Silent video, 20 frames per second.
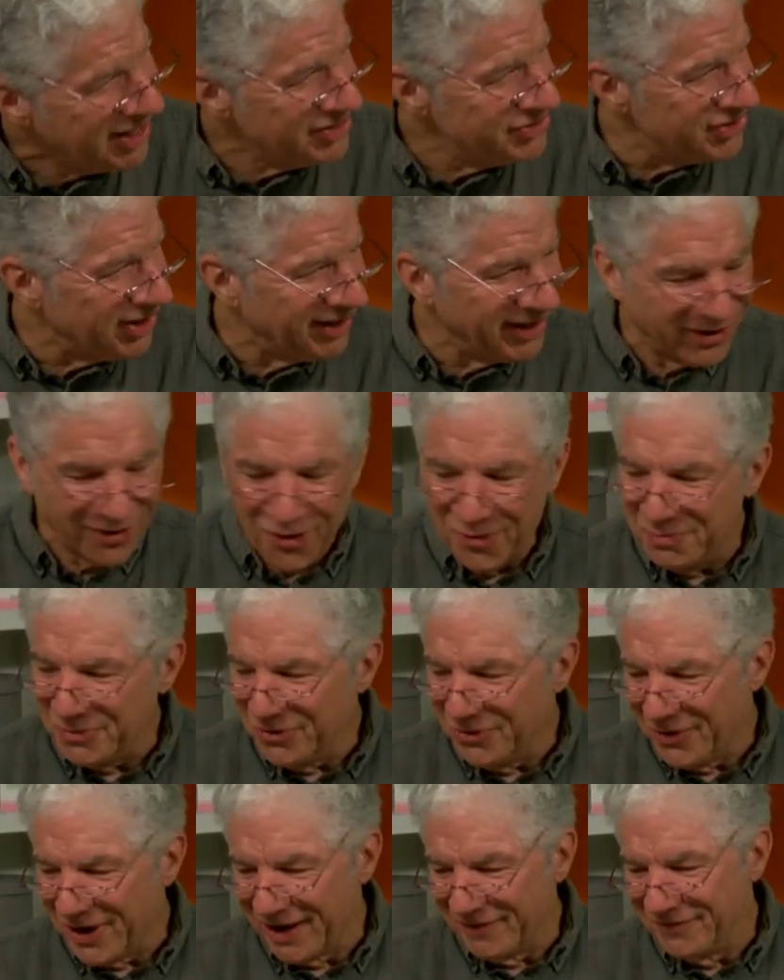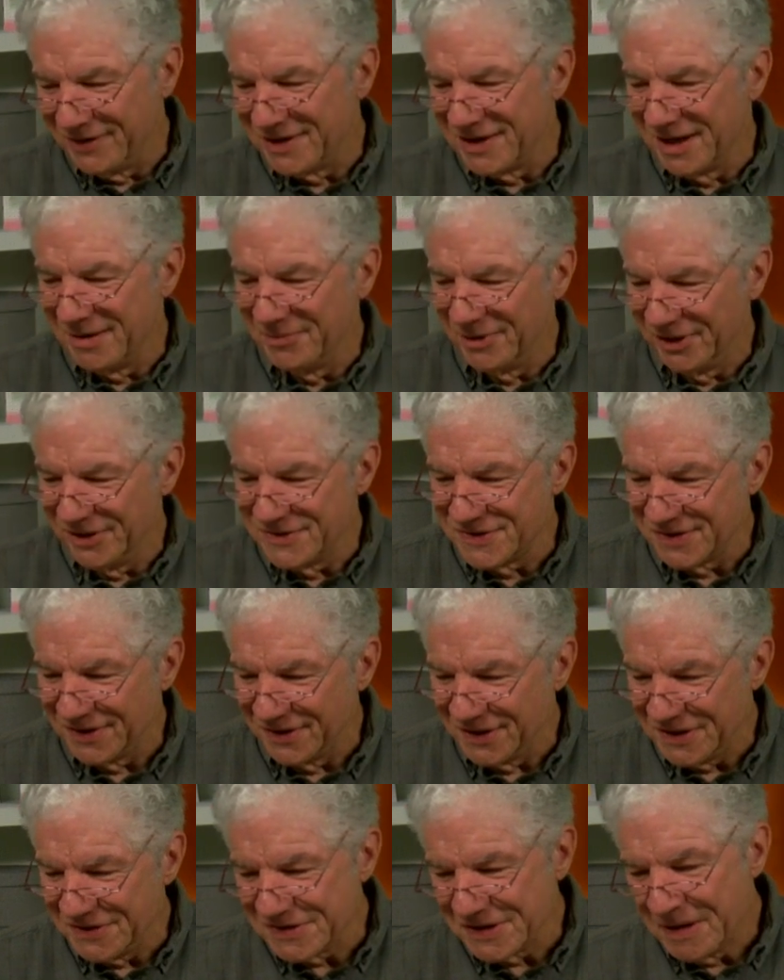John, I hope you have the time to listen to
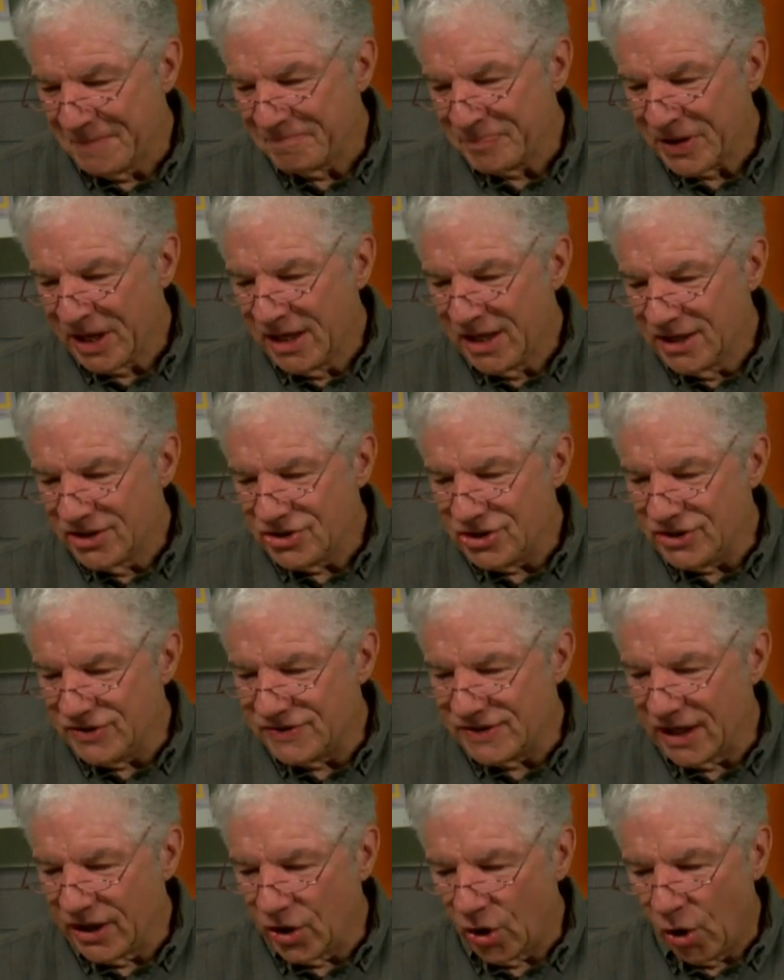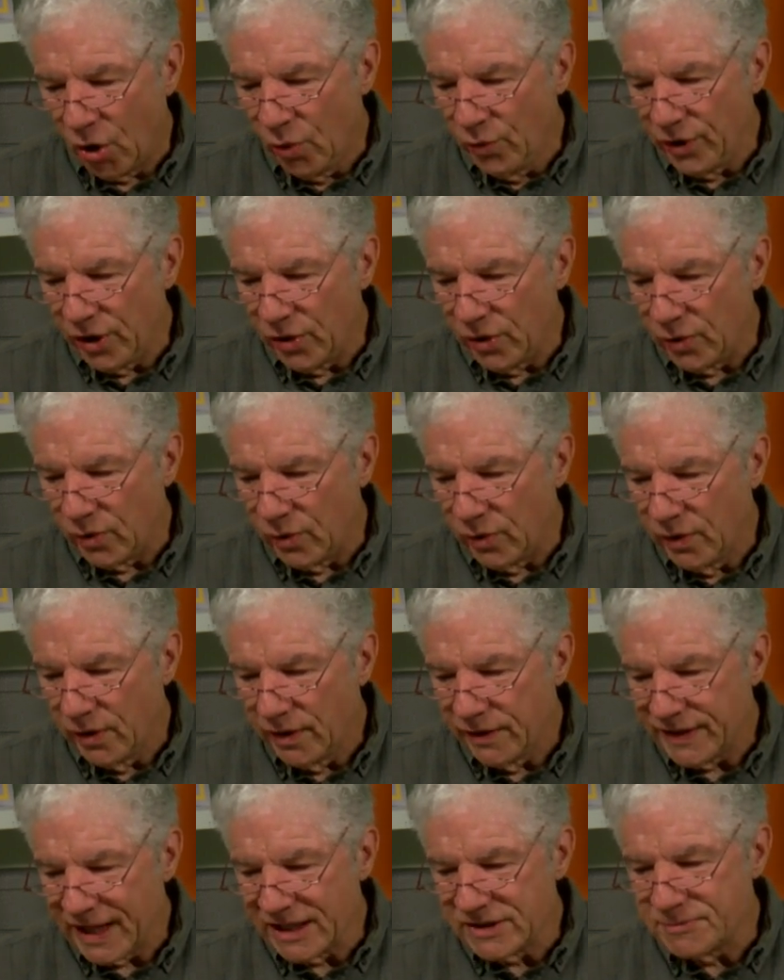this. She said, oh no,
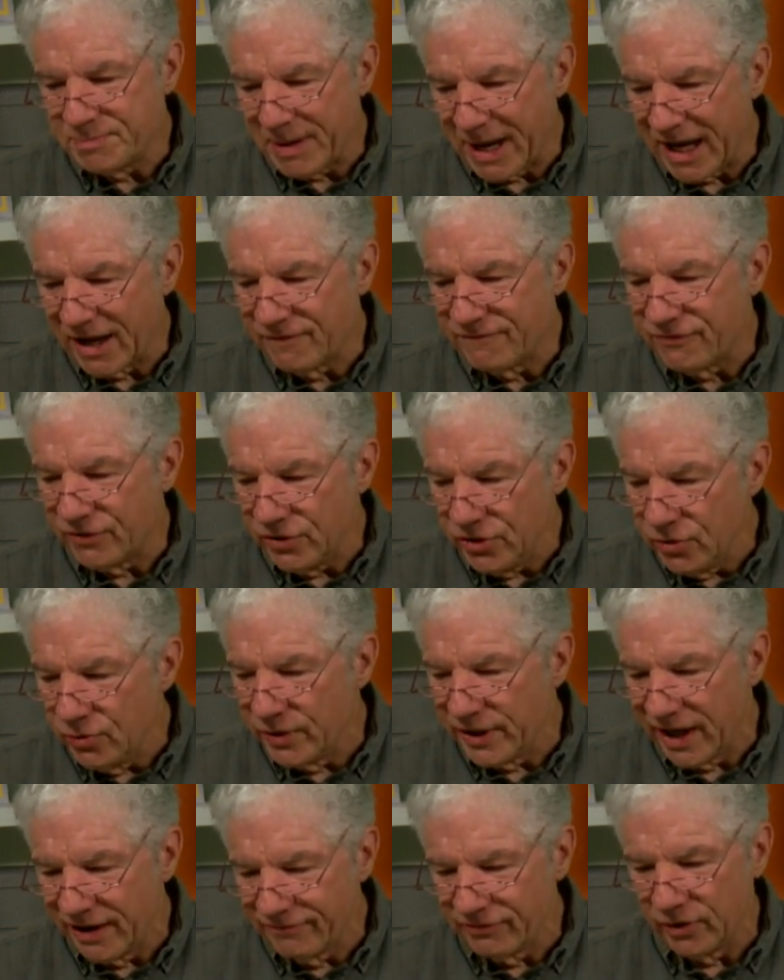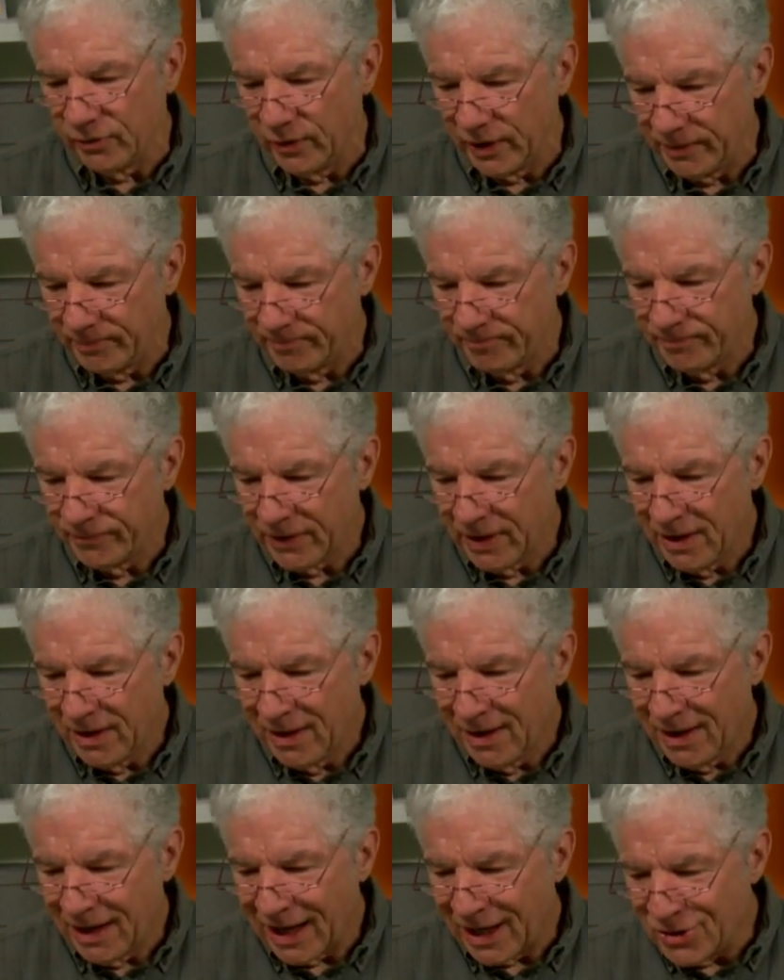that's bad for you and everyone.
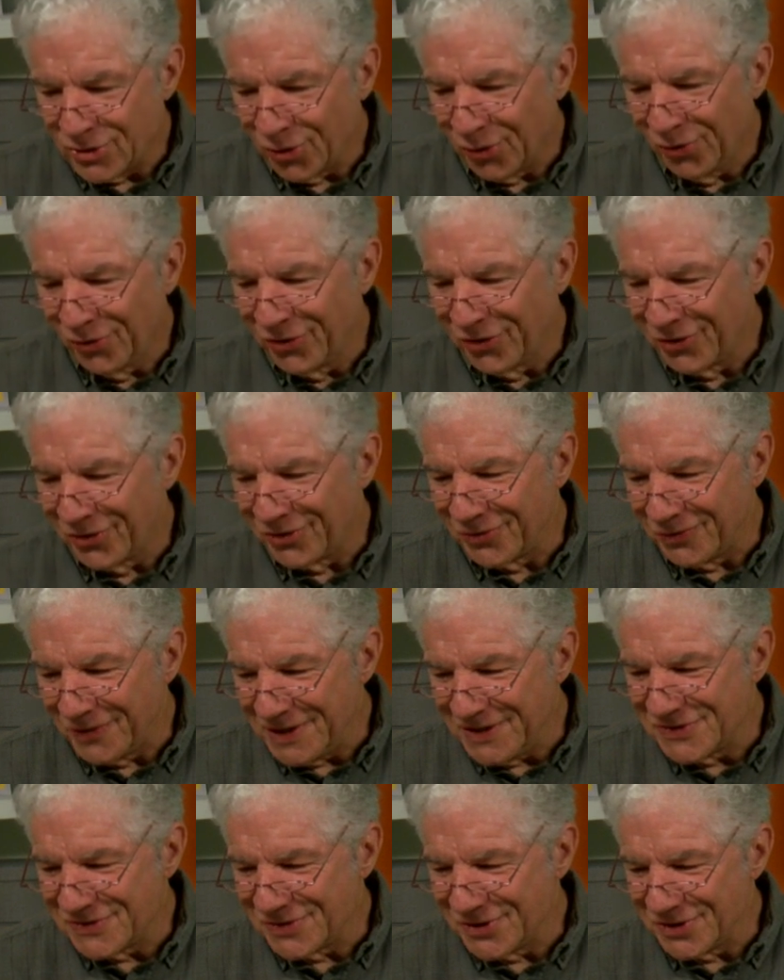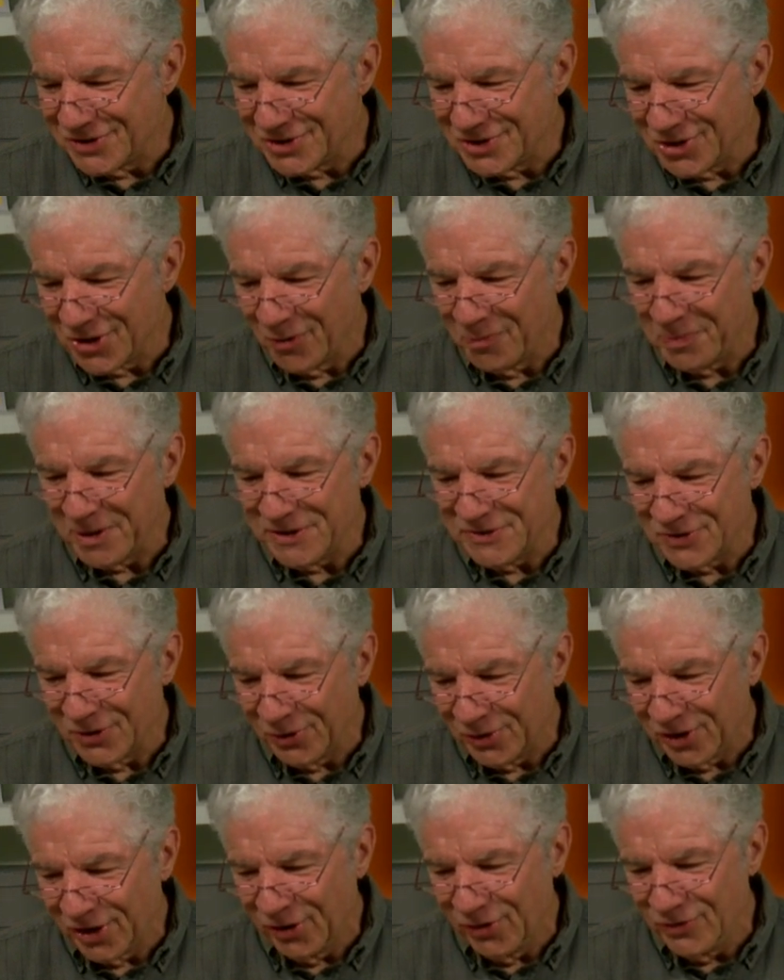I told her to research and don't be so
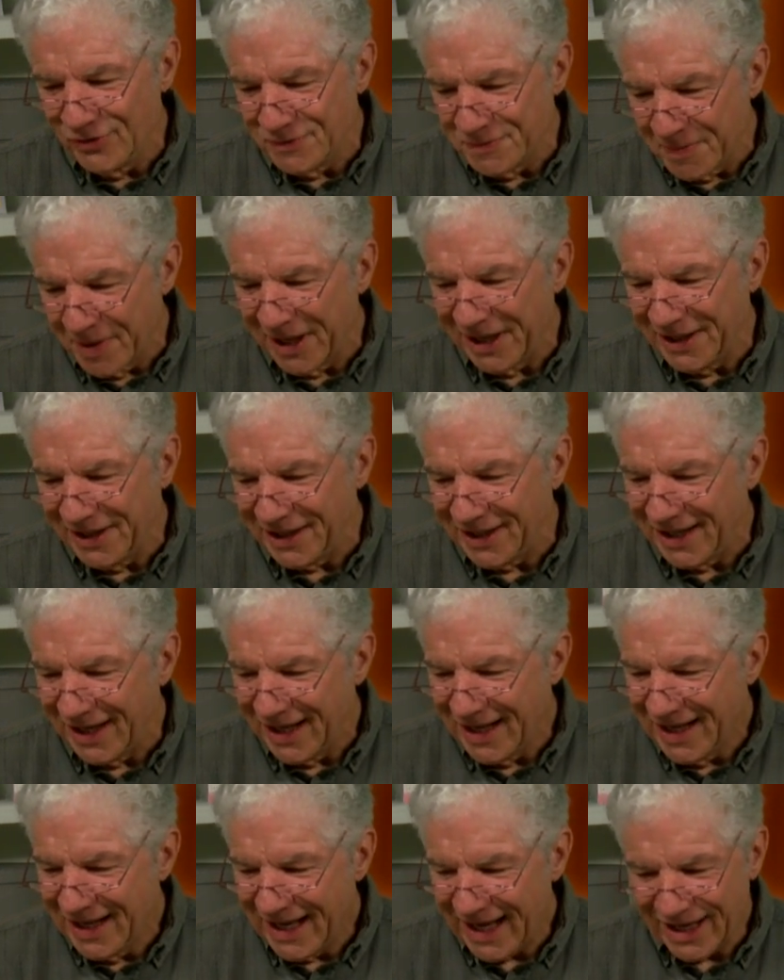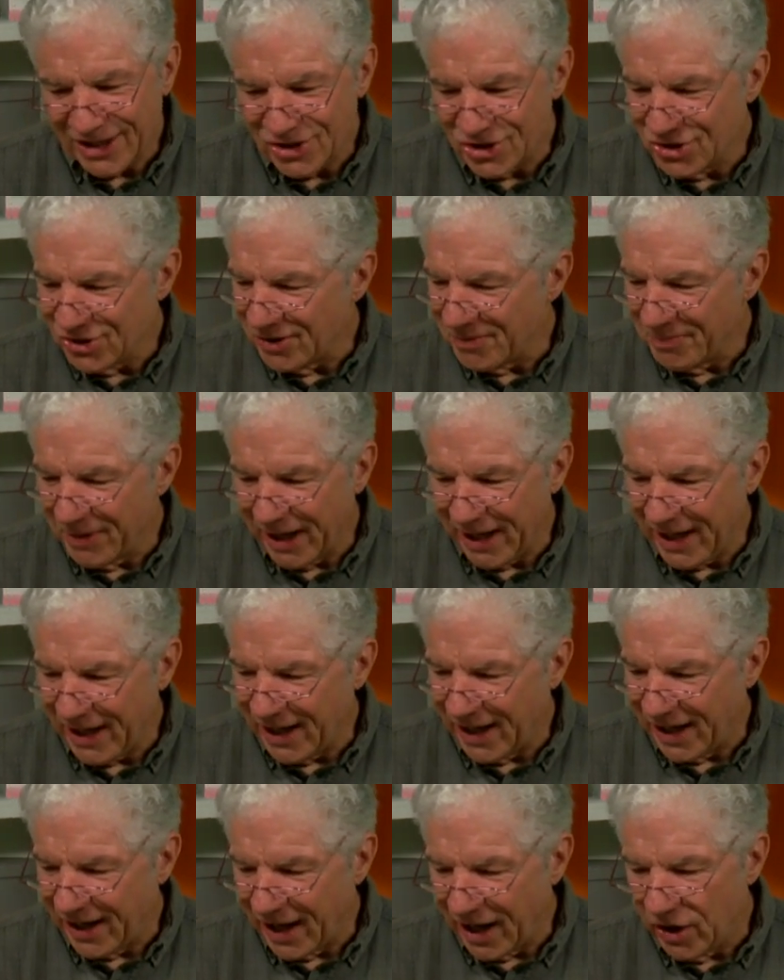closed minded and shook my
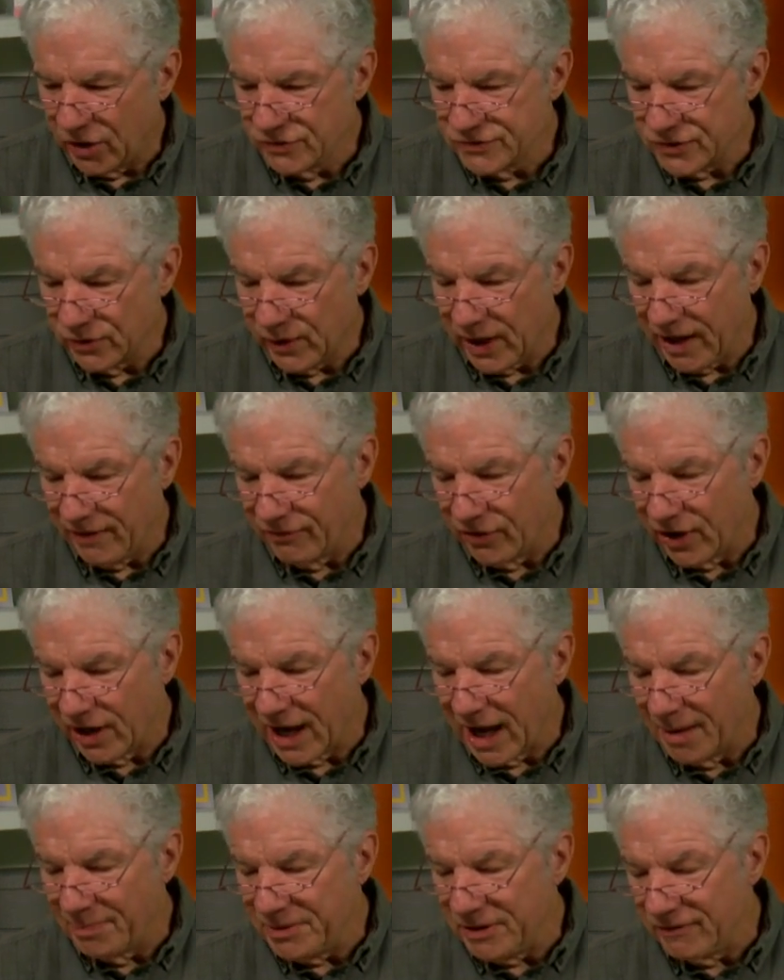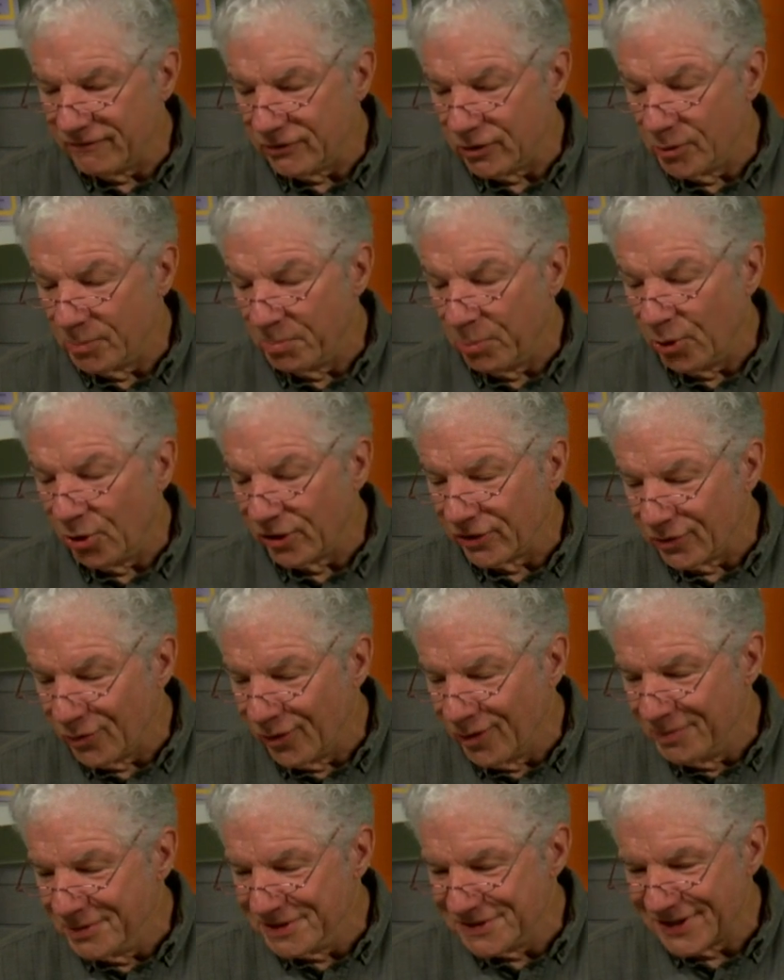head. I also gave her a copy of your book, The
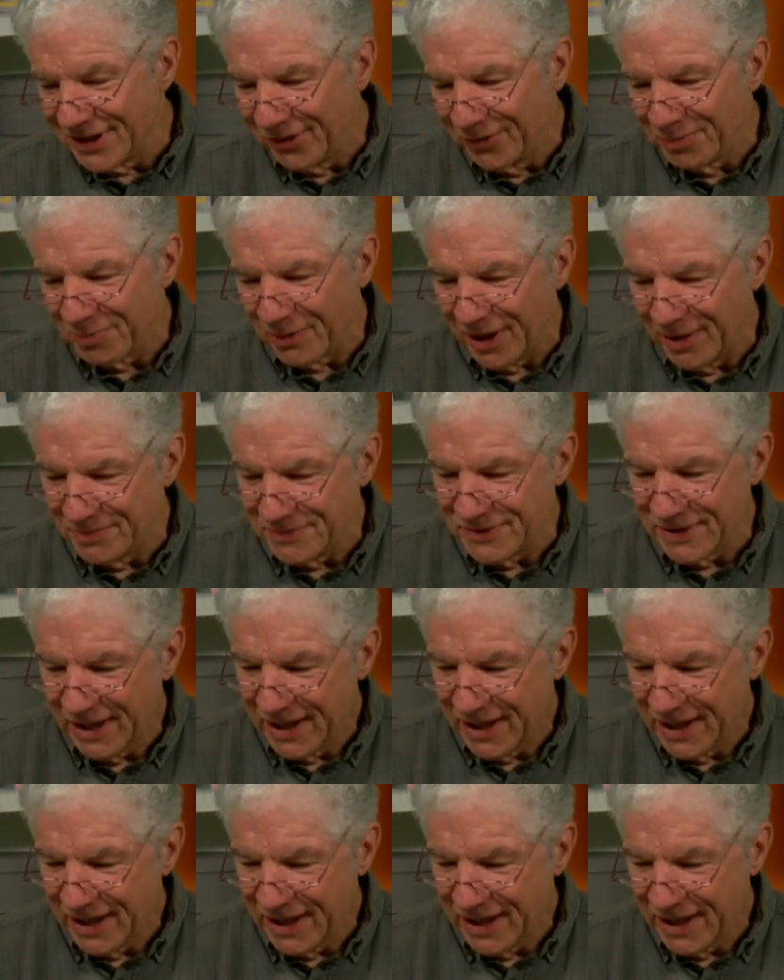Woman's Health Problems